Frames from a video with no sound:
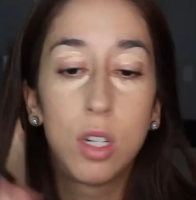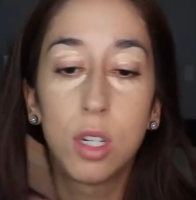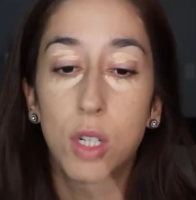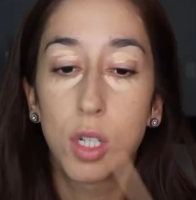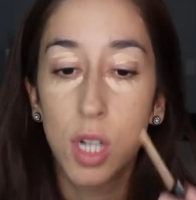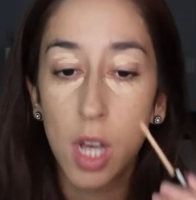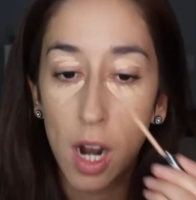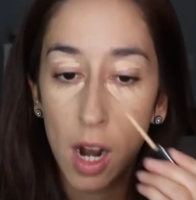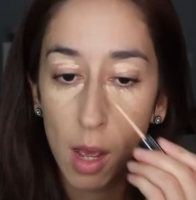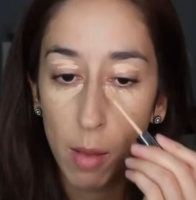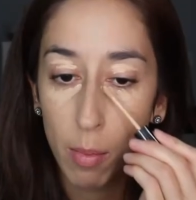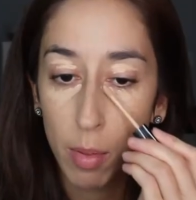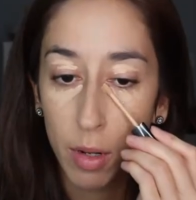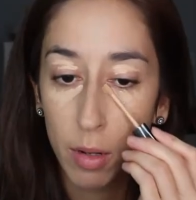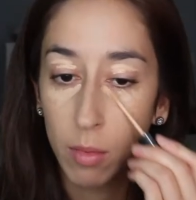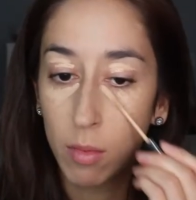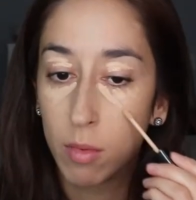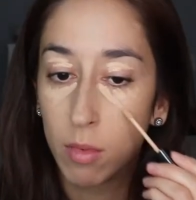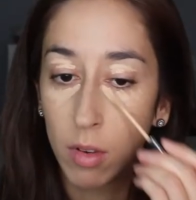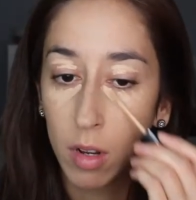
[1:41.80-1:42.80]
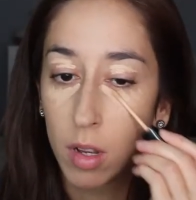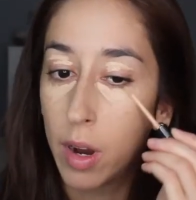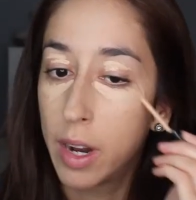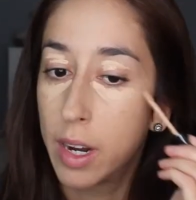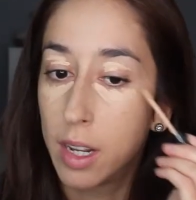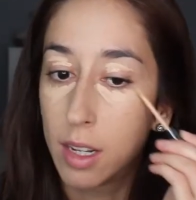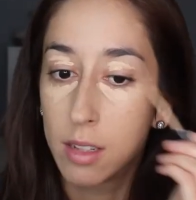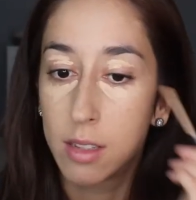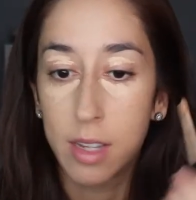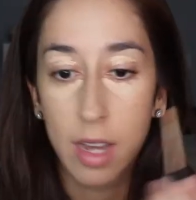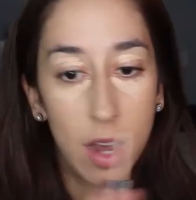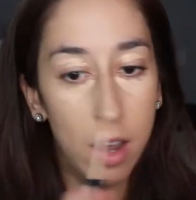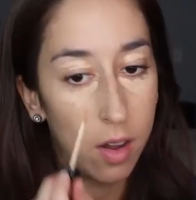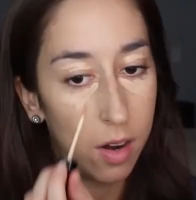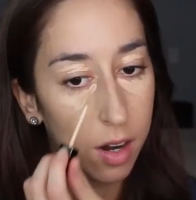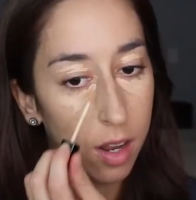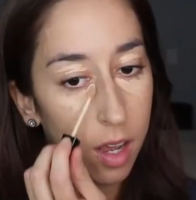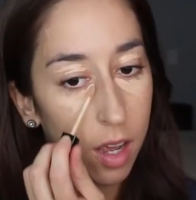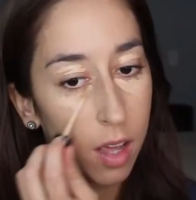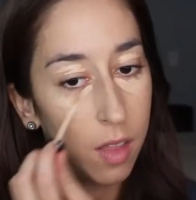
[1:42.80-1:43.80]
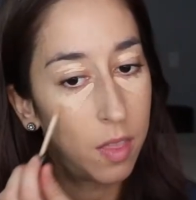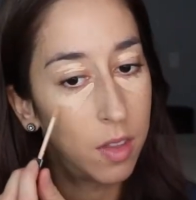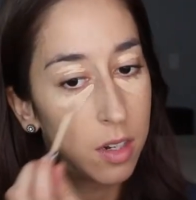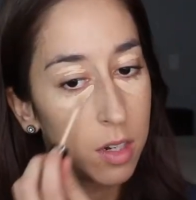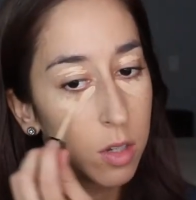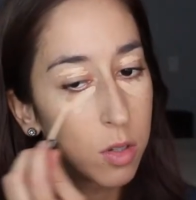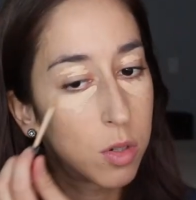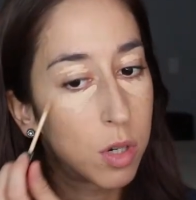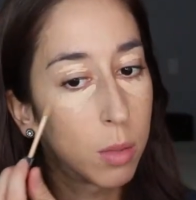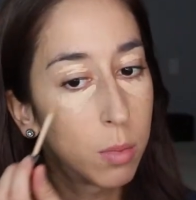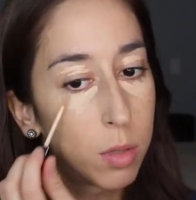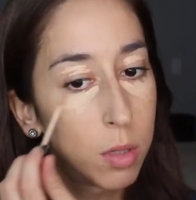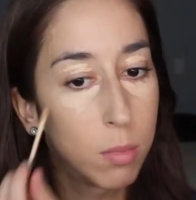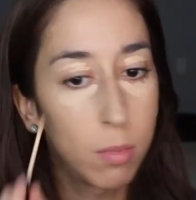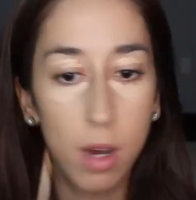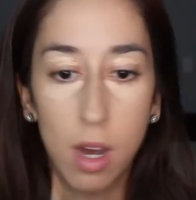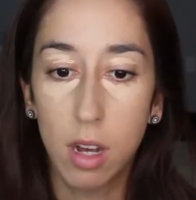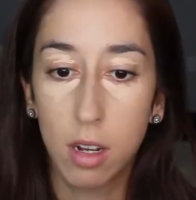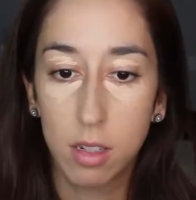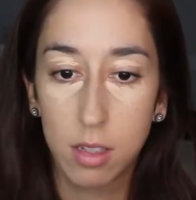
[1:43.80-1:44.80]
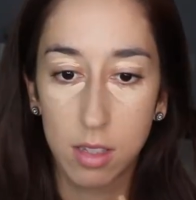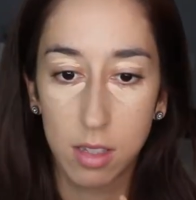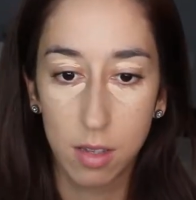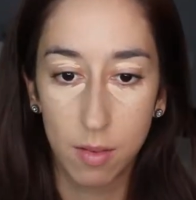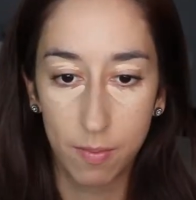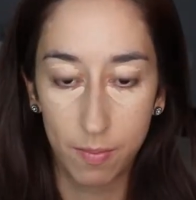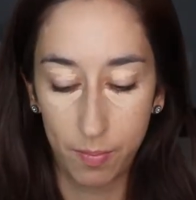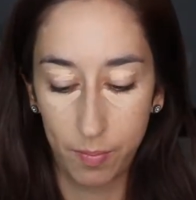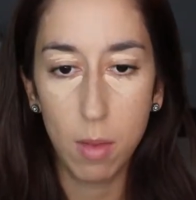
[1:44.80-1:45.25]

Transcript: Just shut up and write it down in the description box.